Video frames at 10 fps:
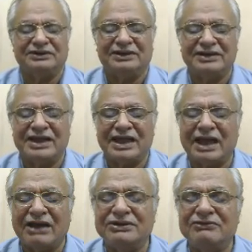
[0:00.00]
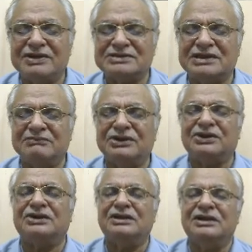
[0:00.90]
have the vessel
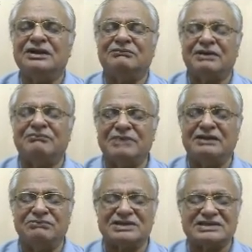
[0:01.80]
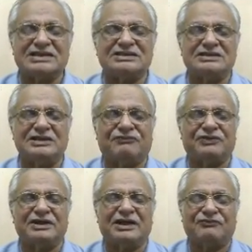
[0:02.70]
because my main business is
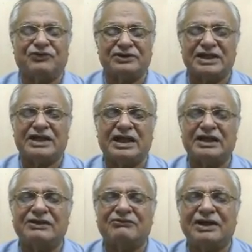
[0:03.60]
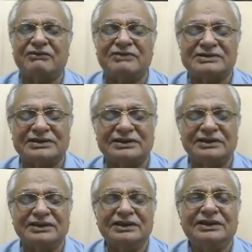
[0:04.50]
different, and for that I required vessel.
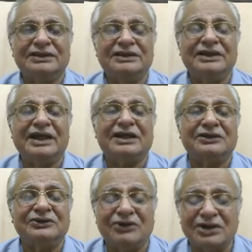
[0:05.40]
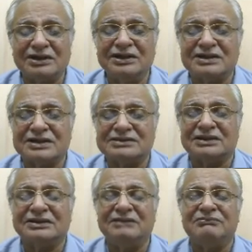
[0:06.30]
They are not interested.
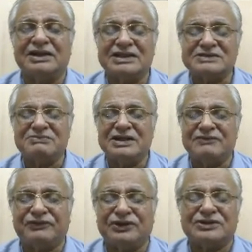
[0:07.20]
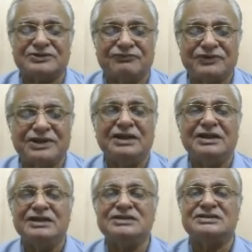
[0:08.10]
The management philosophy
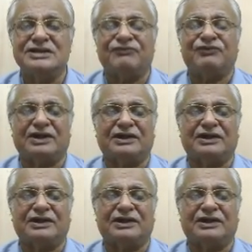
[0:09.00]
is different.